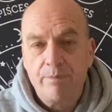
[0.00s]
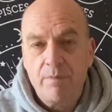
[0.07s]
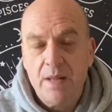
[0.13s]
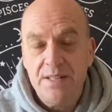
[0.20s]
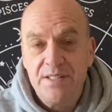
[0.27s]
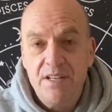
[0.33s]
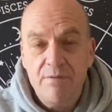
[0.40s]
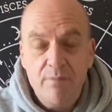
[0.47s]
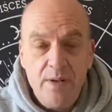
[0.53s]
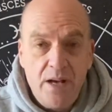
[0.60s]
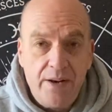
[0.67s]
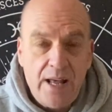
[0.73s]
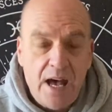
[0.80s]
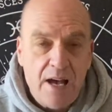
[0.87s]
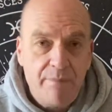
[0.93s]
It's given me
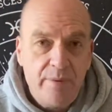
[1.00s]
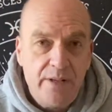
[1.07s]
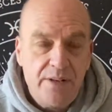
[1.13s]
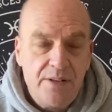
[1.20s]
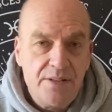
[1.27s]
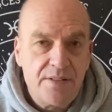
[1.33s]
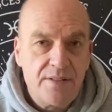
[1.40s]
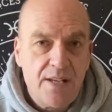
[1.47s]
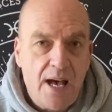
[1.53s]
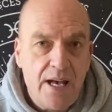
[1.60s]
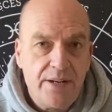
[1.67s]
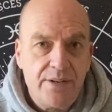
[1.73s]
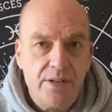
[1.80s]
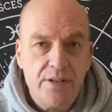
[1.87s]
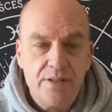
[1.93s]
unhappiness,
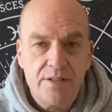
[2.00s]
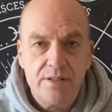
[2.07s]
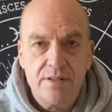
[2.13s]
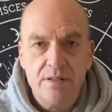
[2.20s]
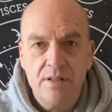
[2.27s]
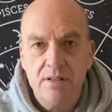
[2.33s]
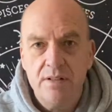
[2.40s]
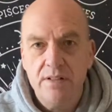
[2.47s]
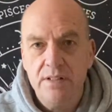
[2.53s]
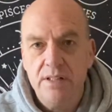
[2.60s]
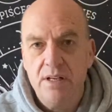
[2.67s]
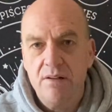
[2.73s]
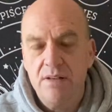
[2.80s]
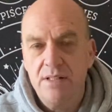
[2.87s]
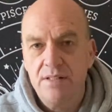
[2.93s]
sadness. You
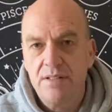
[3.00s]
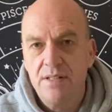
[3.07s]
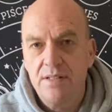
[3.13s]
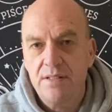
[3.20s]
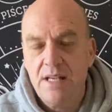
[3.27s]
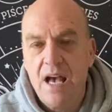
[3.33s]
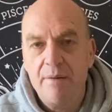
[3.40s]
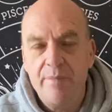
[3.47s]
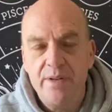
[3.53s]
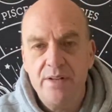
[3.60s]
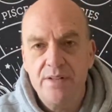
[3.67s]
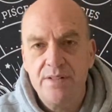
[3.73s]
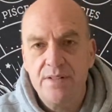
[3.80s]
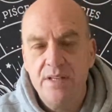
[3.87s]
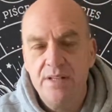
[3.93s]
know, it's this
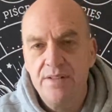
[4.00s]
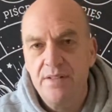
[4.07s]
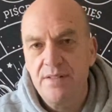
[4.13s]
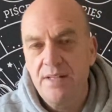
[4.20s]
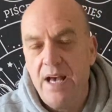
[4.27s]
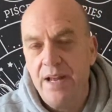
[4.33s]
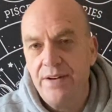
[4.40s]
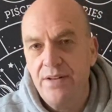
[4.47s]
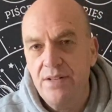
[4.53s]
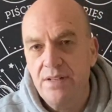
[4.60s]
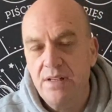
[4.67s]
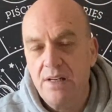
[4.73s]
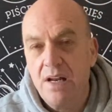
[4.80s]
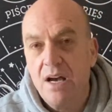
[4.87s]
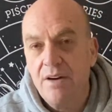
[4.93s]
happiness turned to sadness
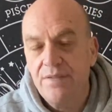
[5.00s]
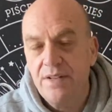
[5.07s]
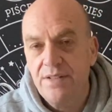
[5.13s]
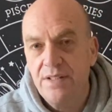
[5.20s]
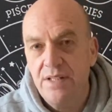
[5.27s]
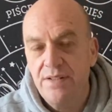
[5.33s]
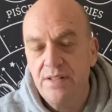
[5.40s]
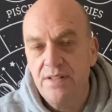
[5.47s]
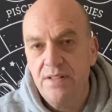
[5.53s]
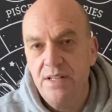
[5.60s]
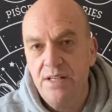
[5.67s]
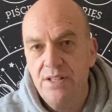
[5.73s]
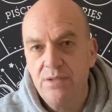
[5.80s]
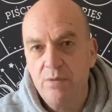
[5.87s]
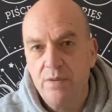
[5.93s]
and laughter turned to
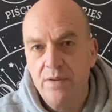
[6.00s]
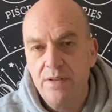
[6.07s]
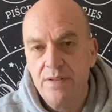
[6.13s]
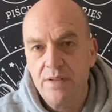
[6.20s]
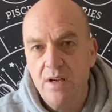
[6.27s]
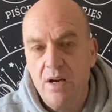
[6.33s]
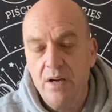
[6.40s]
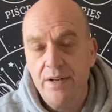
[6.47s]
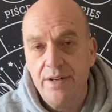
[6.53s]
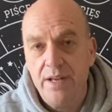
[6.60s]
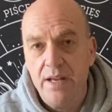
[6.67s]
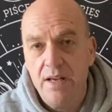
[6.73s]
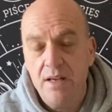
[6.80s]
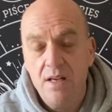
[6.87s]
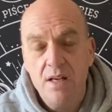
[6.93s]
tears with this card
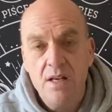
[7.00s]
here.